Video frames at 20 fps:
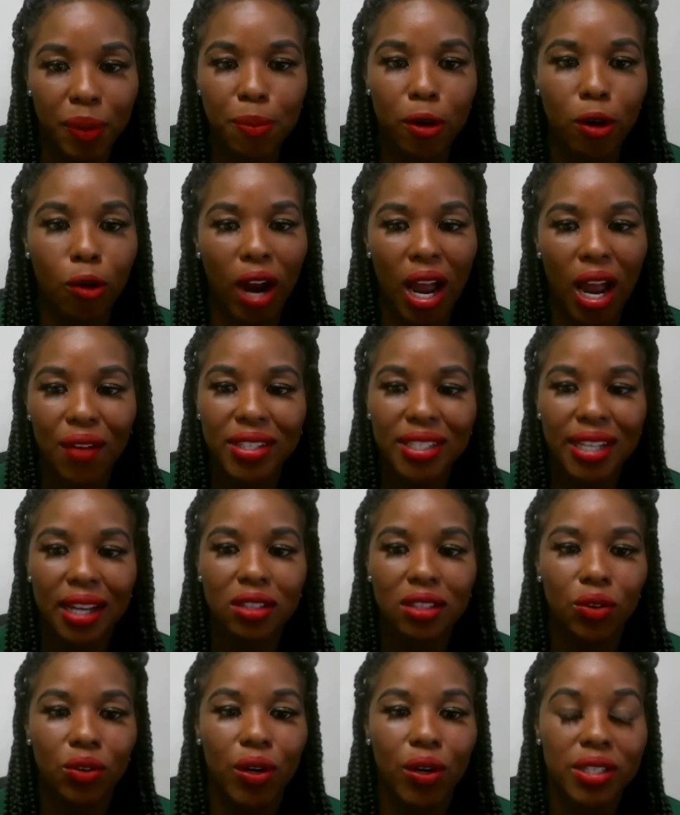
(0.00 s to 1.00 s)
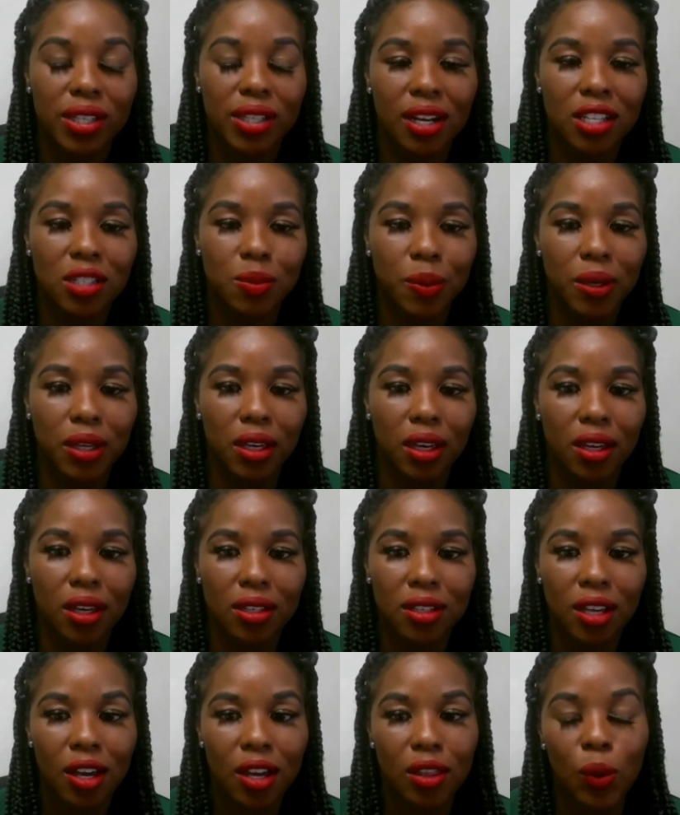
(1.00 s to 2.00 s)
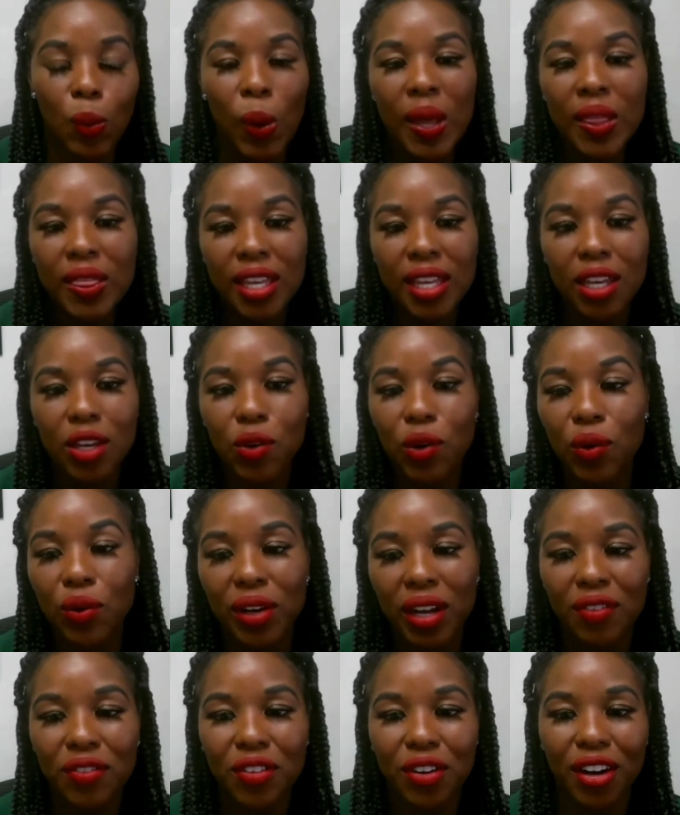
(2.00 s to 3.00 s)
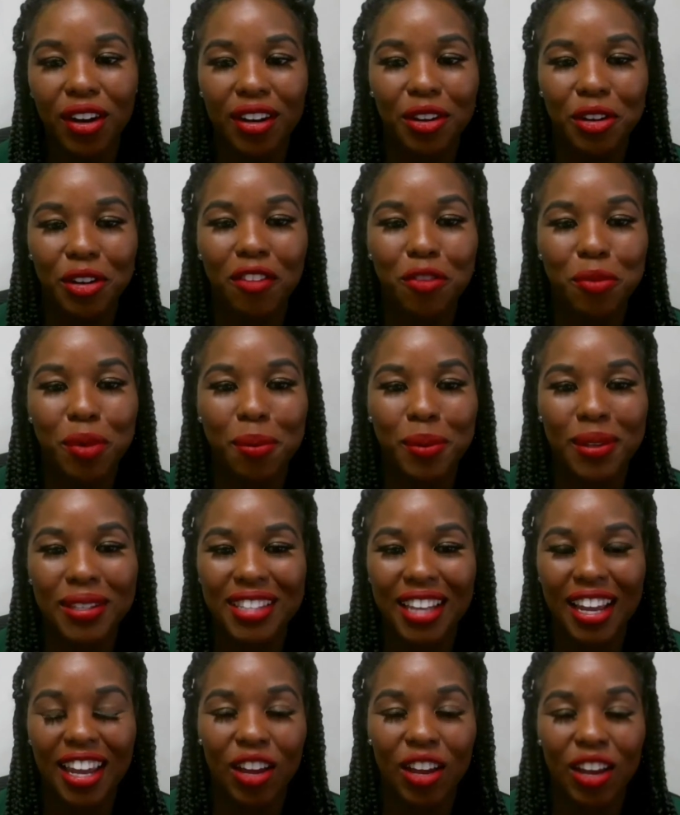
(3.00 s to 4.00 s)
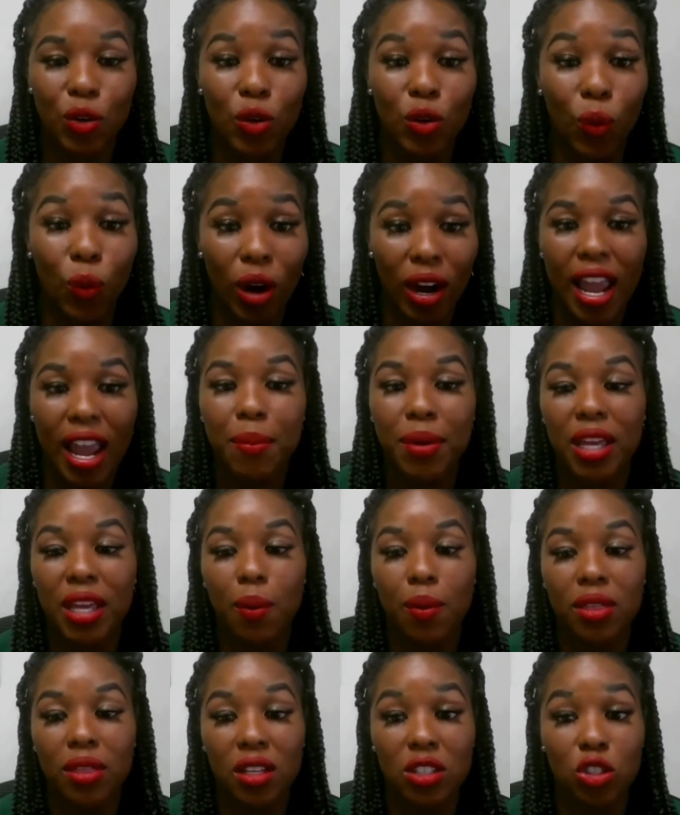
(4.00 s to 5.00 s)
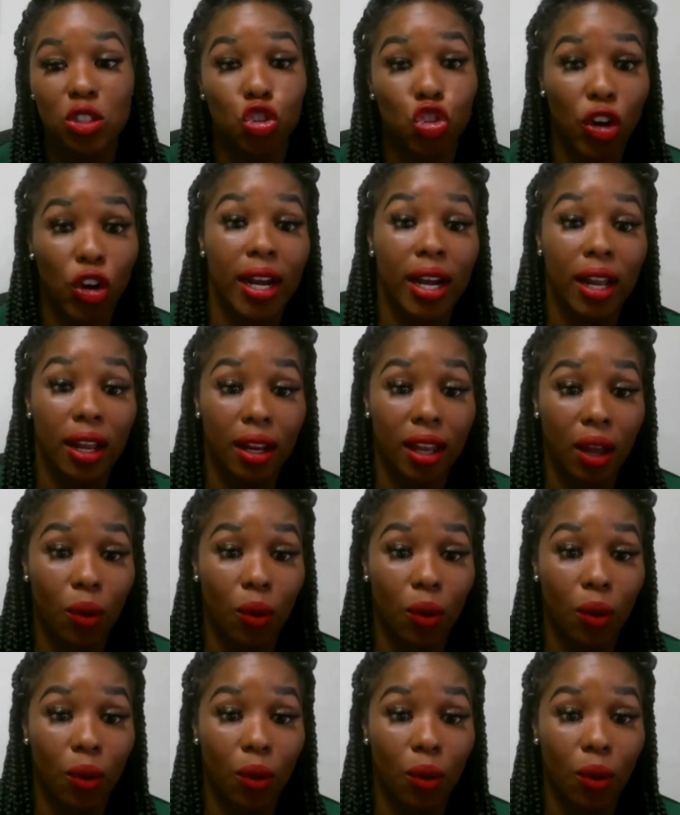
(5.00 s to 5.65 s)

People gravitate towards us because the one thing you'll never you'll never be able to say you weren't able to get with us is training.